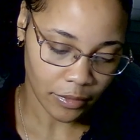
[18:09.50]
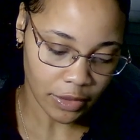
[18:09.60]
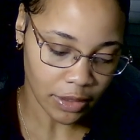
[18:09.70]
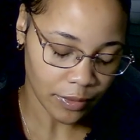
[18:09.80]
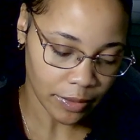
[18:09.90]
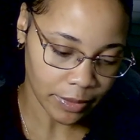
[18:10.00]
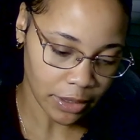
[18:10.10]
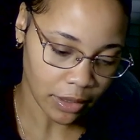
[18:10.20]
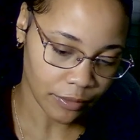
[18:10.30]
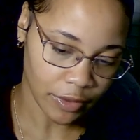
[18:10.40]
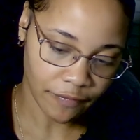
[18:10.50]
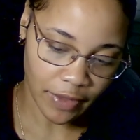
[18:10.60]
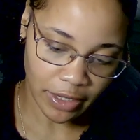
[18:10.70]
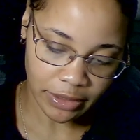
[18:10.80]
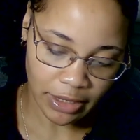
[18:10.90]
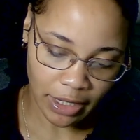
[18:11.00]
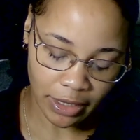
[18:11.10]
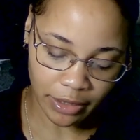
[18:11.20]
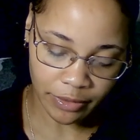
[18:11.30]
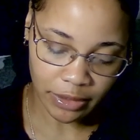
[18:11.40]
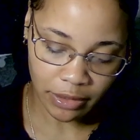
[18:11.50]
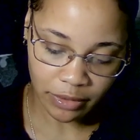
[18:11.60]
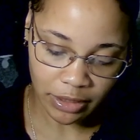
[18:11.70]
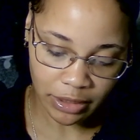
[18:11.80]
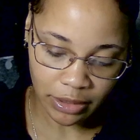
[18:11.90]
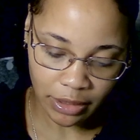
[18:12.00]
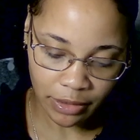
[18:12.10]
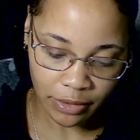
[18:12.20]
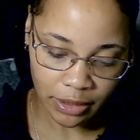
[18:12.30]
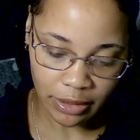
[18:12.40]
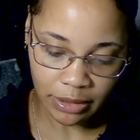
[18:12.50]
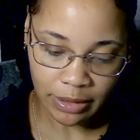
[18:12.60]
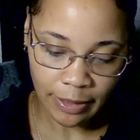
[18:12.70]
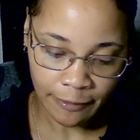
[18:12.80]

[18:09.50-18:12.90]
someone could be dealing with a fire sign aries leo sagittarius